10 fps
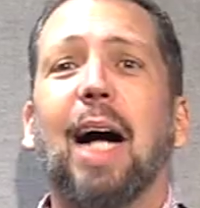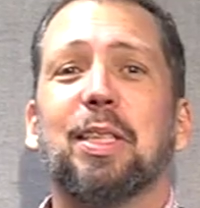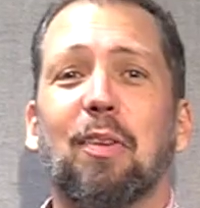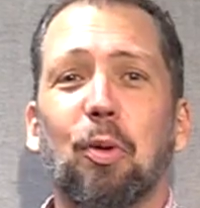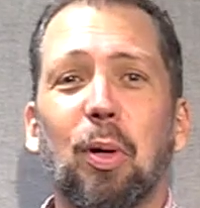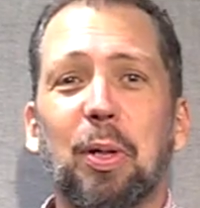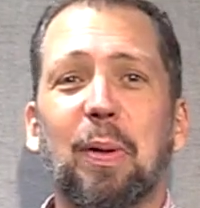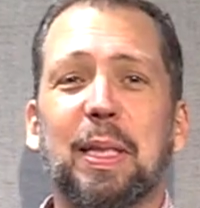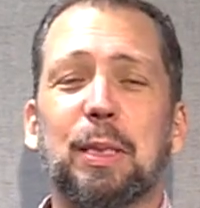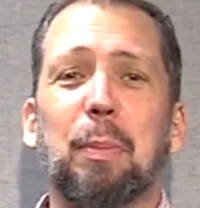How's everyone
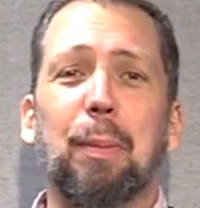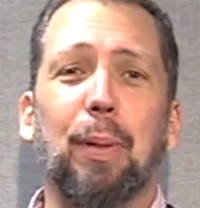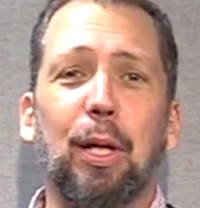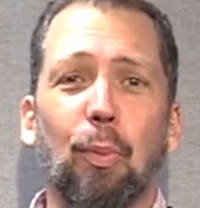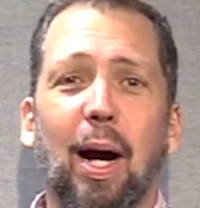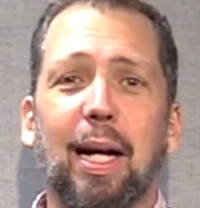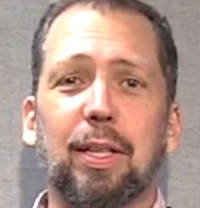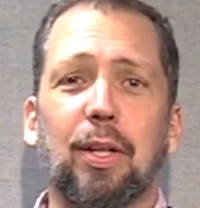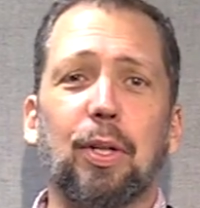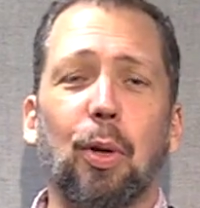doing? It's me, Pete
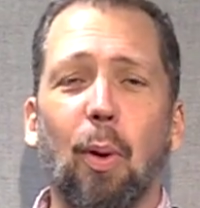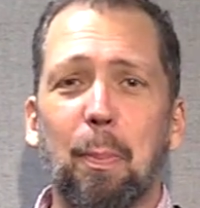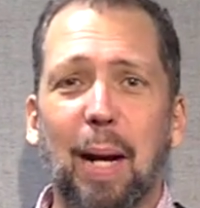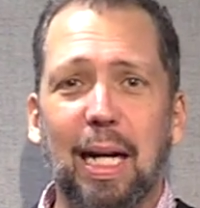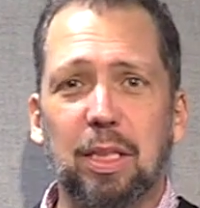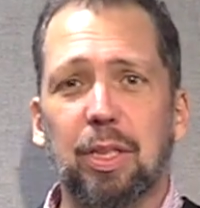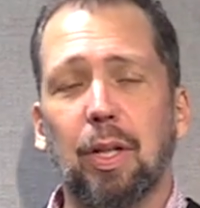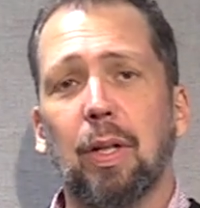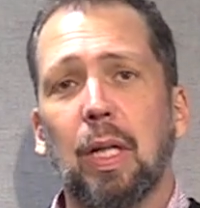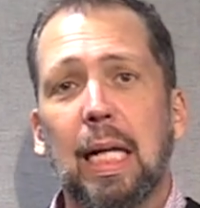Wagner, your
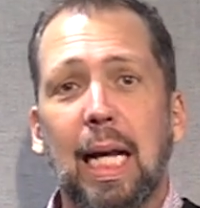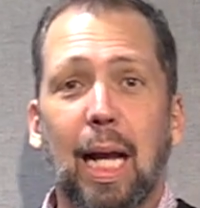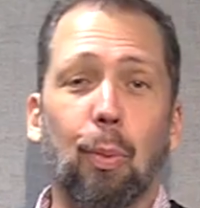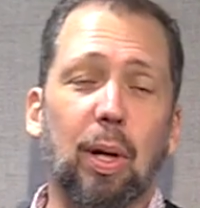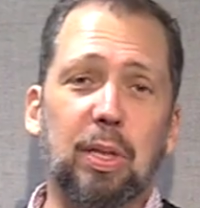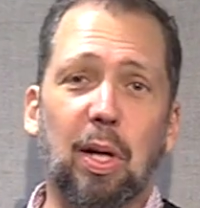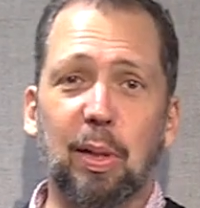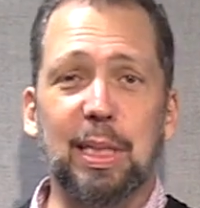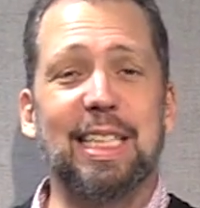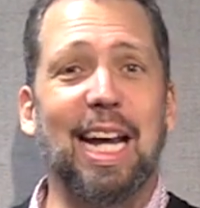ambassador, and we're
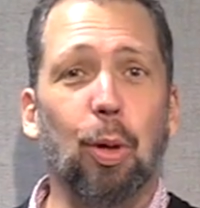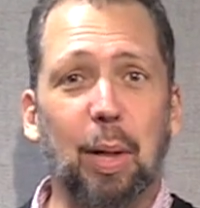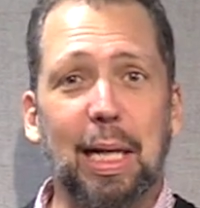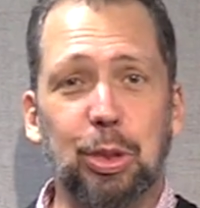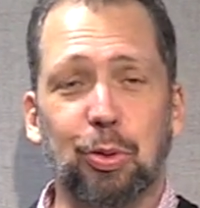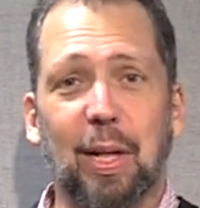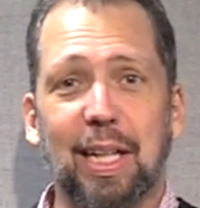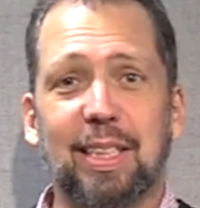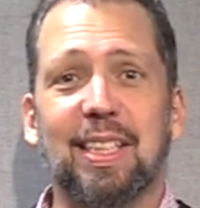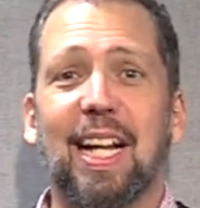talking tailgate drinks.